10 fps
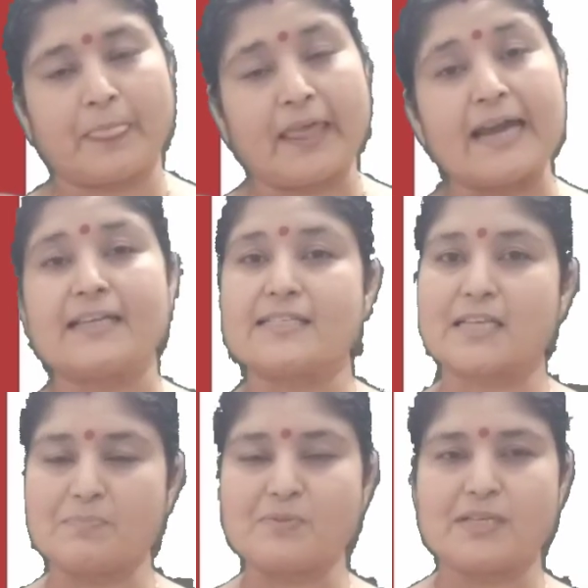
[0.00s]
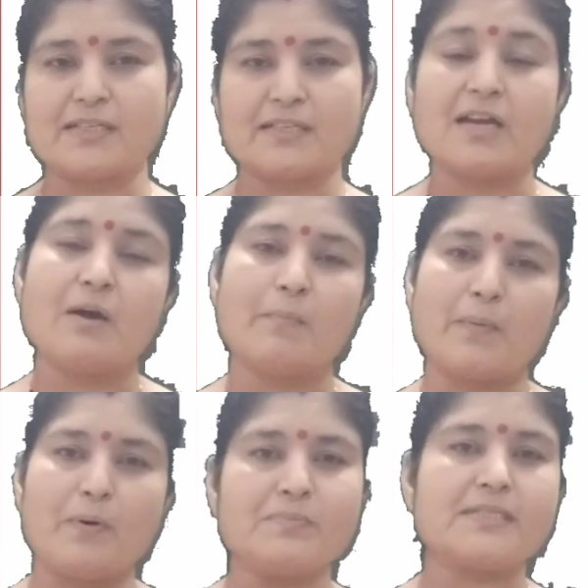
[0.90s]
And the subject
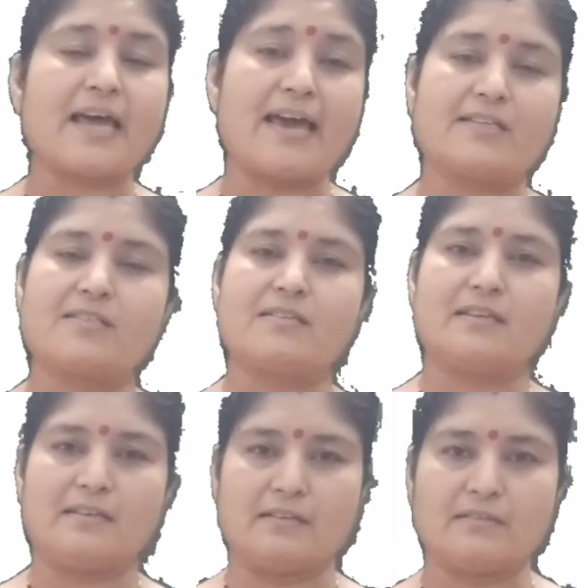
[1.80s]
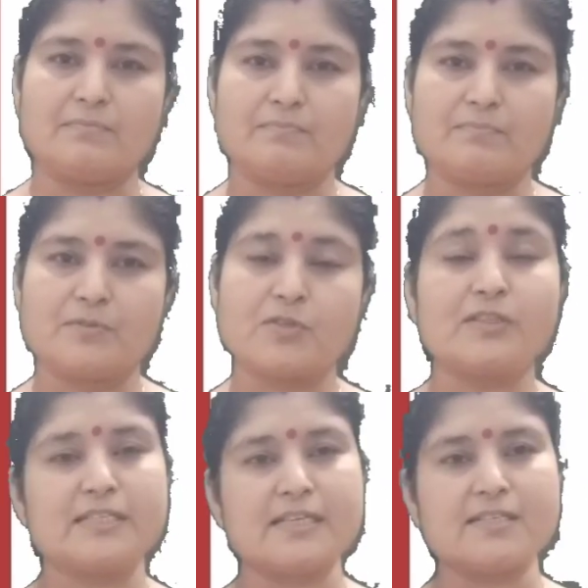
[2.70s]
performs the action here. So
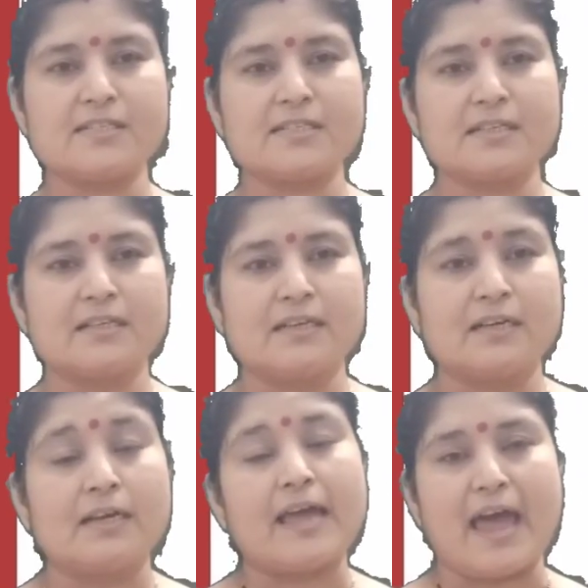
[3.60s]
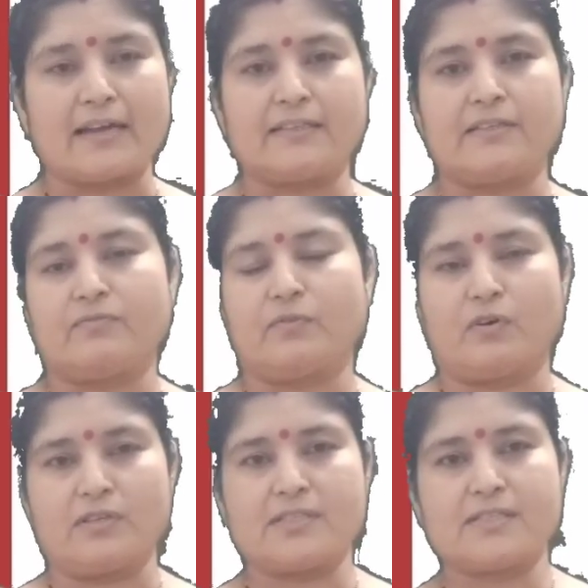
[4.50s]
this is active
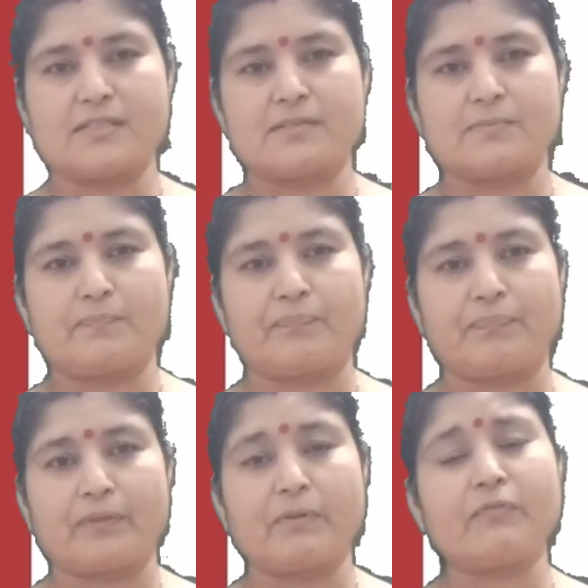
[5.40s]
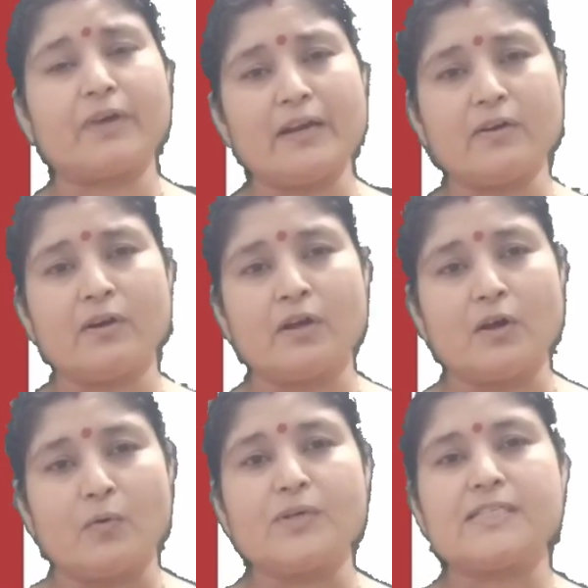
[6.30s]
voice. But when
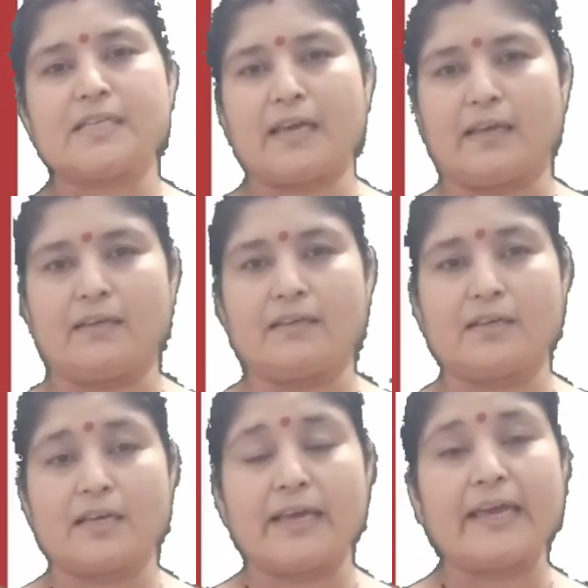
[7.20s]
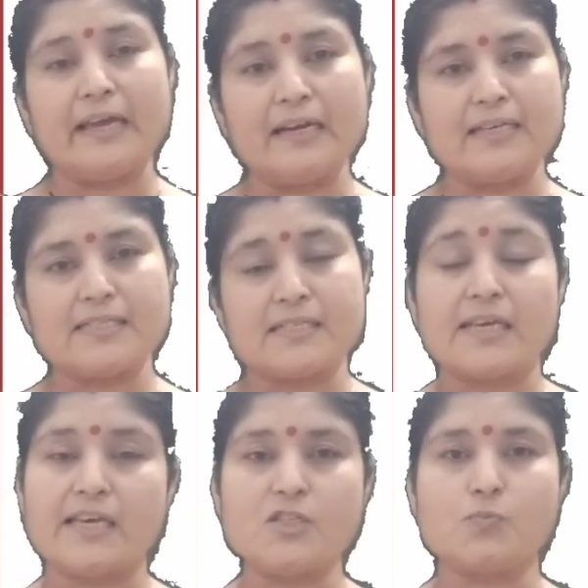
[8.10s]
we say English
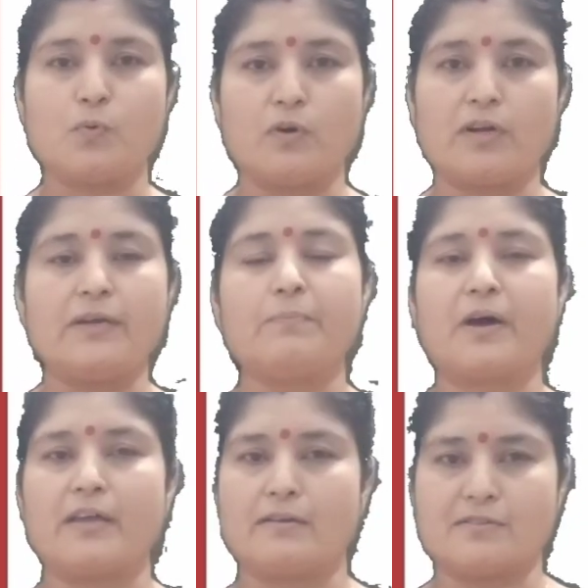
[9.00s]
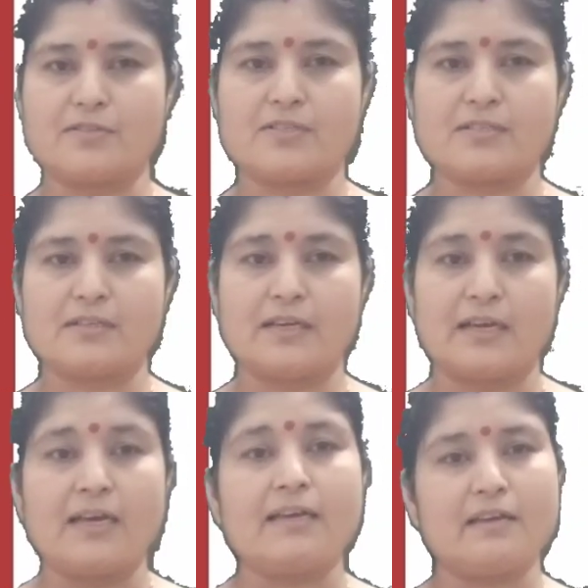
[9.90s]
is spoken by us,
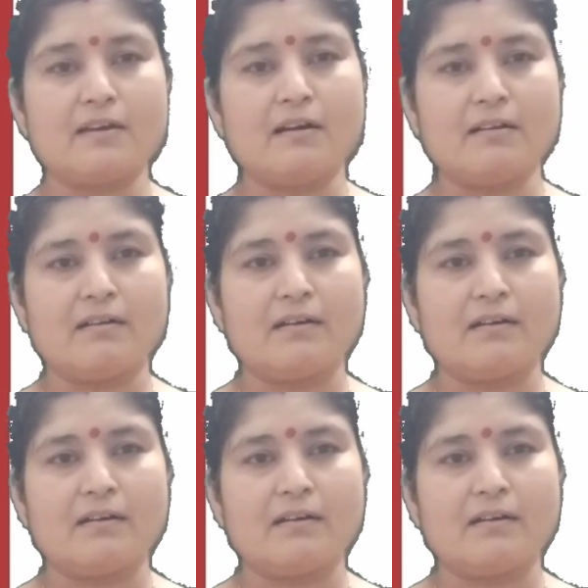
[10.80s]
here